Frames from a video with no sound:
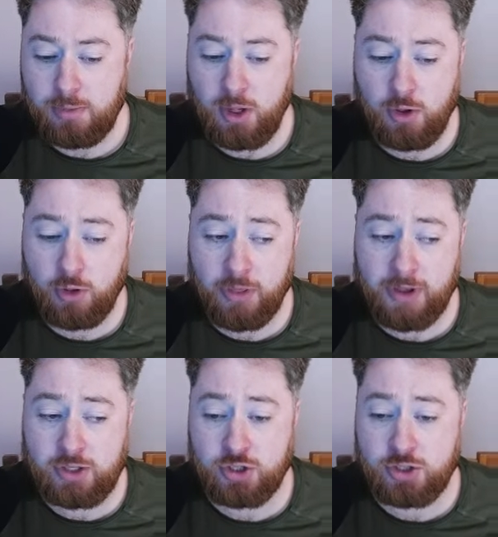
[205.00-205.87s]
Other
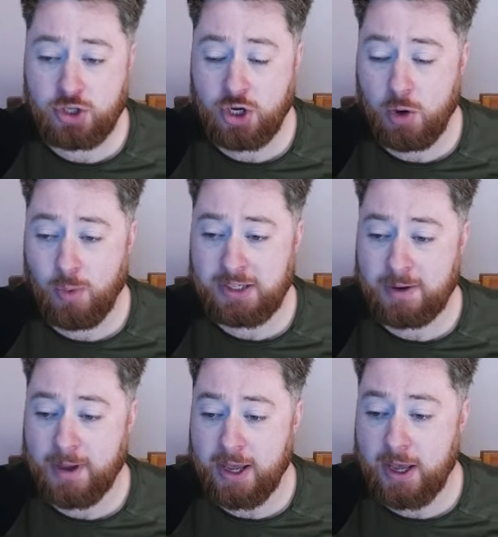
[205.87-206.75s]
things, just to show whilst I'm
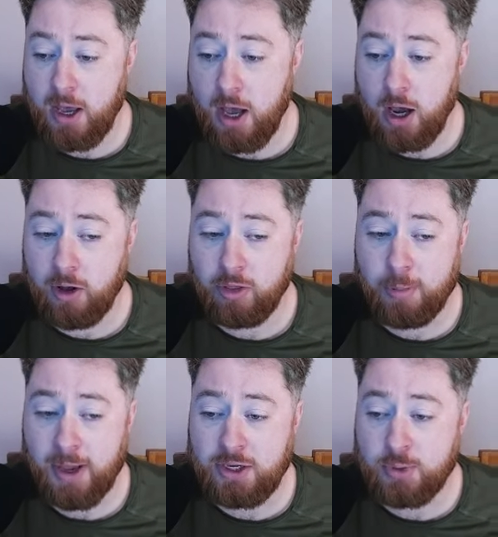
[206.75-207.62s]
here on the
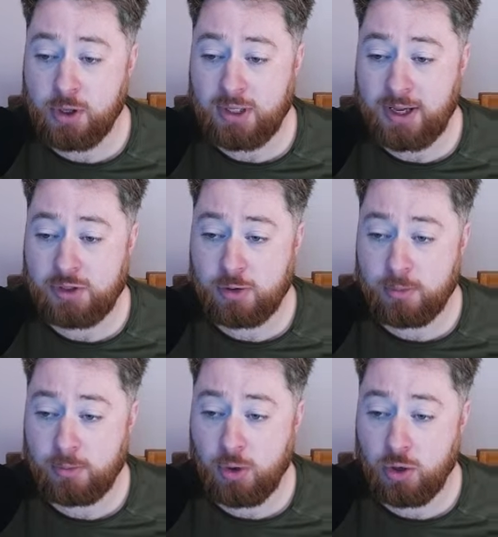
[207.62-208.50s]
page, we could have some
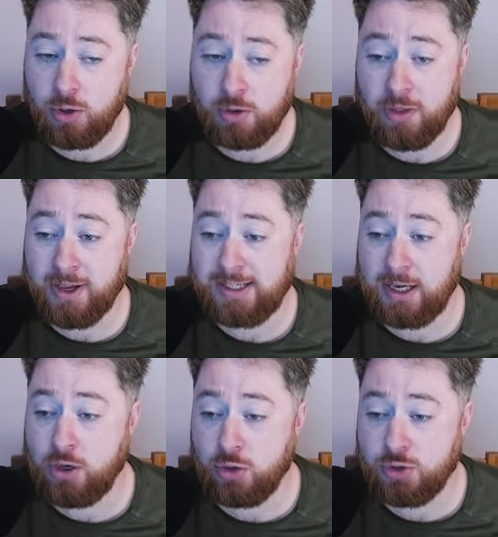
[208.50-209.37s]
more things like
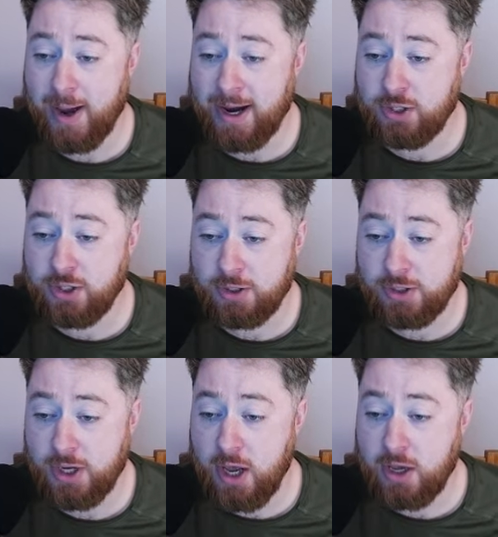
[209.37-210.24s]
call to actions.
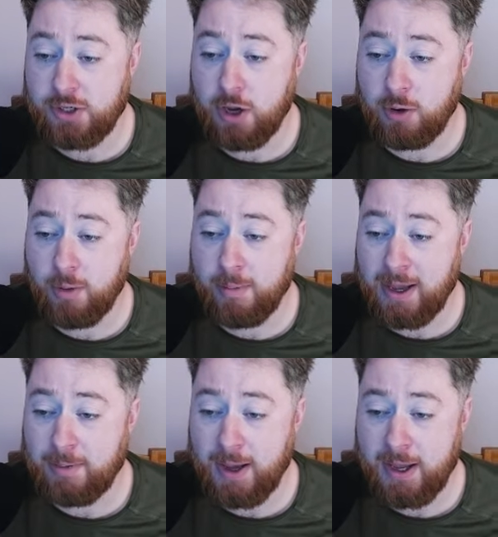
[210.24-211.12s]
So
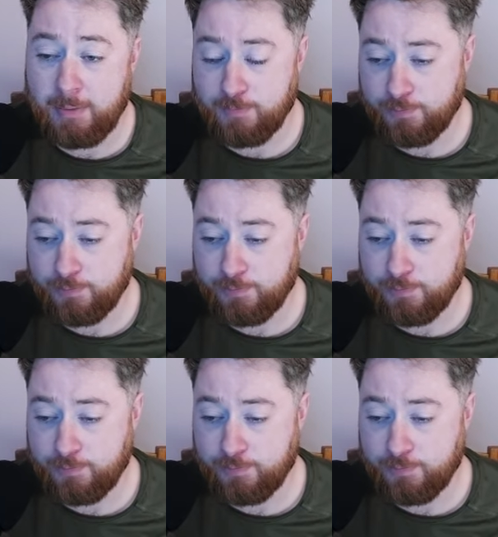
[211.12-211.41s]
maybe